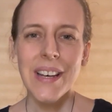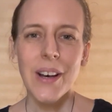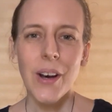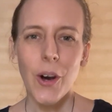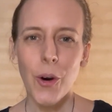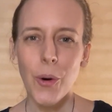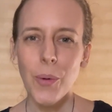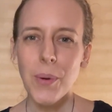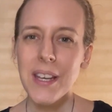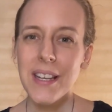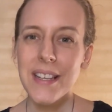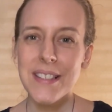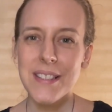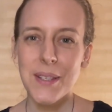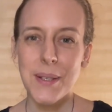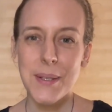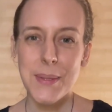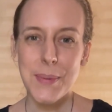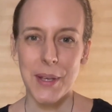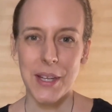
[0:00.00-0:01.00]
All we're going to
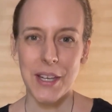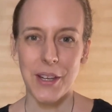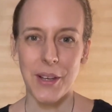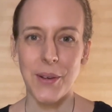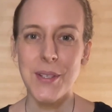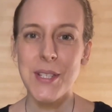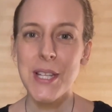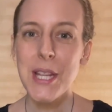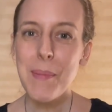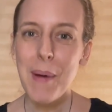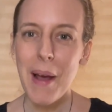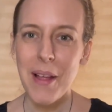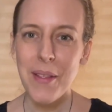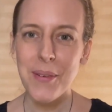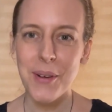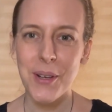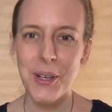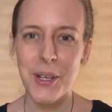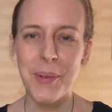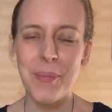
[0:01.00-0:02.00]
do is we're going to go to the
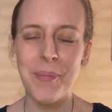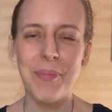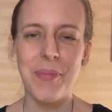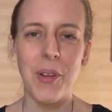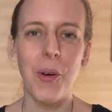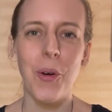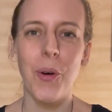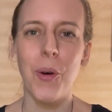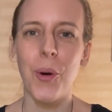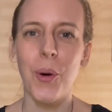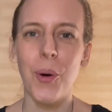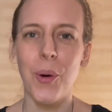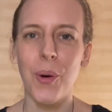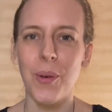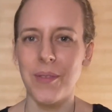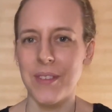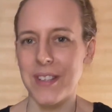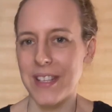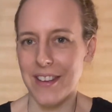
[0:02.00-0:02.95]
bathroom or